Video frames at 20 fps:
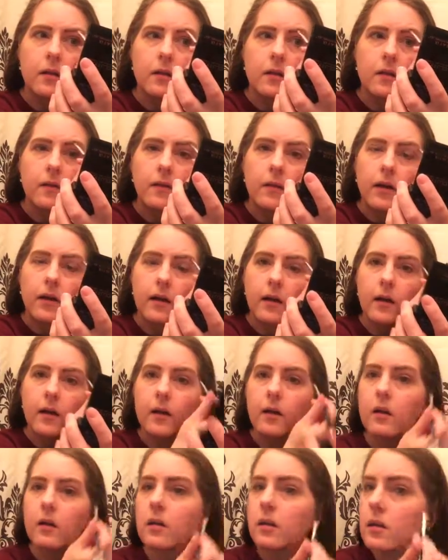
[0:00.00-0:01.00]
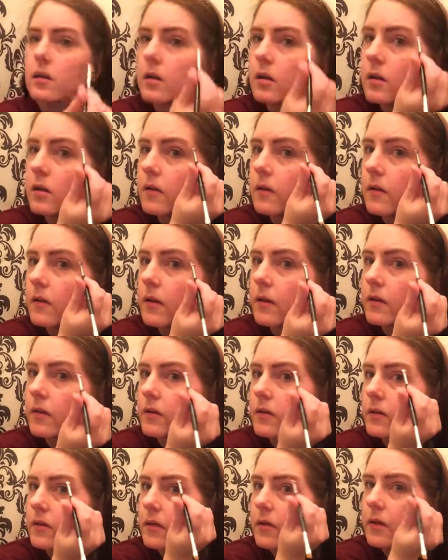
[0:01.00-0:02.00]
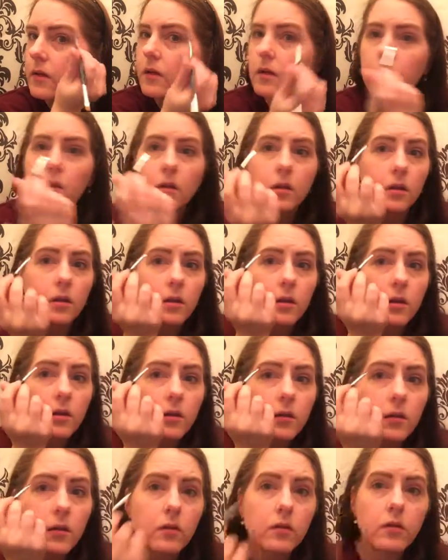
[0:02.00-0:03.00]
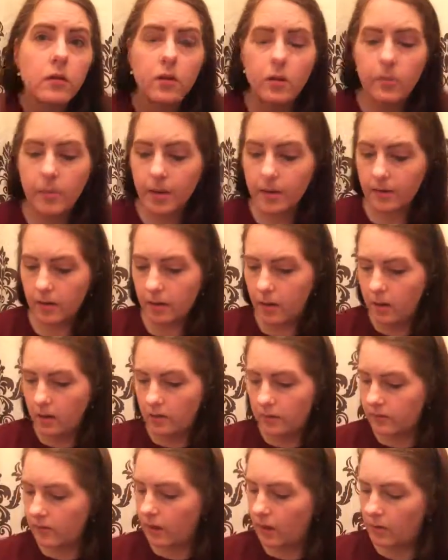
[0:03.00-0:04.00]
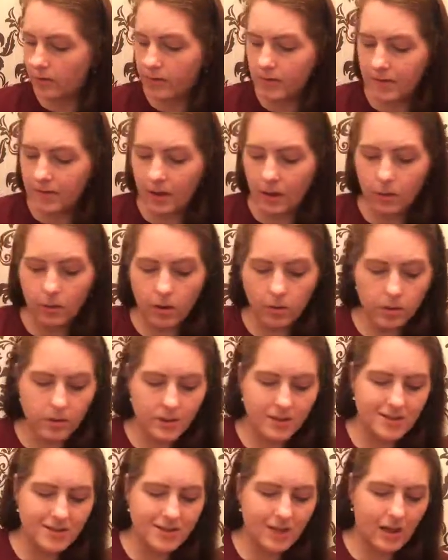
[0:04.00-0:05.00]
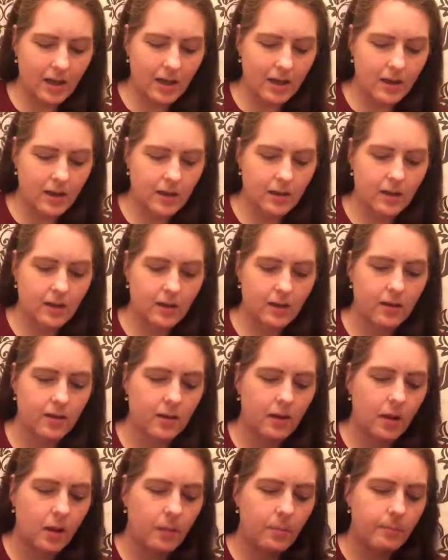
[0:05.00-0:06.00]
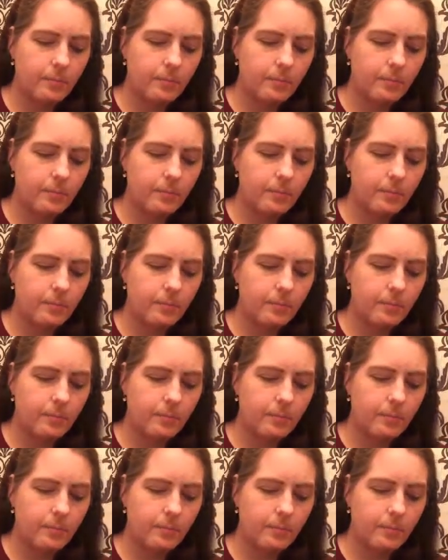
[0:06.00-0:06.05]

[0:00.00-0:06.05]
there. That's it. Not too bad. So now I'm going to take a